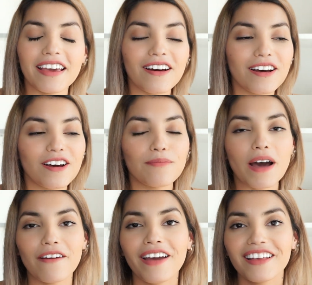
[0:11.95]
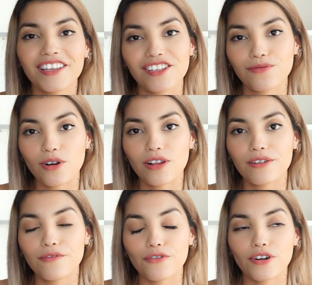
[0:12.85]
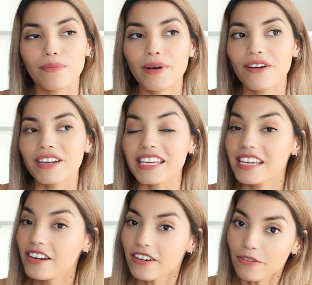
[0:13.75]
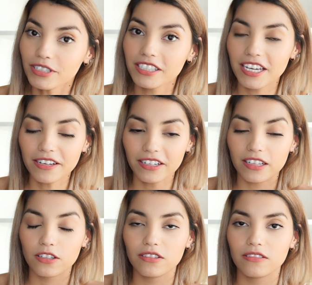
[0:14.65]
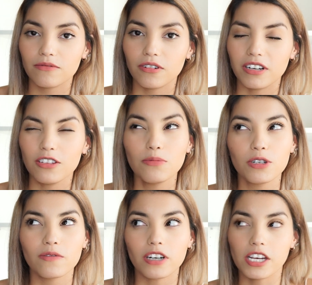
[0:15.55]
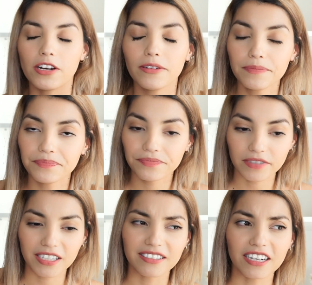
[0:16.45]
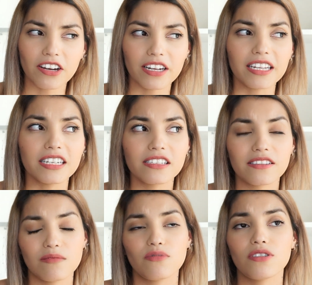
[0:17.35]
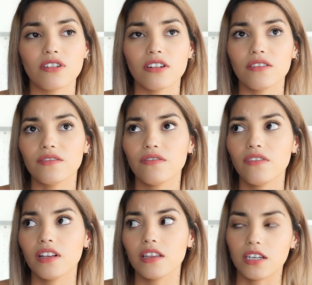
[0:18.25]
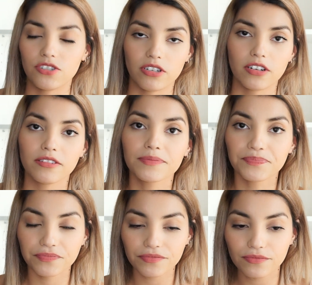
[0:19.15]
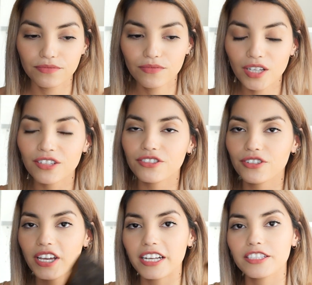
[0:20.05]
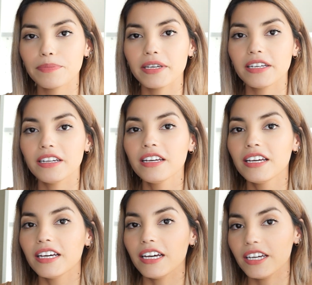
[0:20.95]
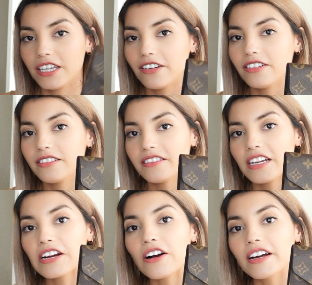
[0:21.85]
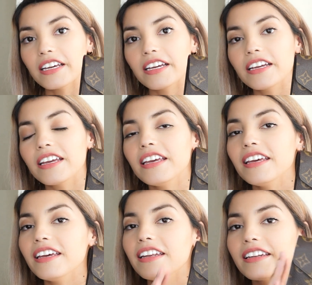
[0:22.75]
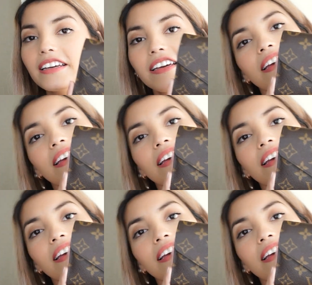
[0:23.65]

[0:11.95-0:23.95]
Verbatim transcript: Um, I've had this wallet for about a year, I would say. Well, a little bit over a year because I got it in December of last year. So yeah, it's been a year since I got it, and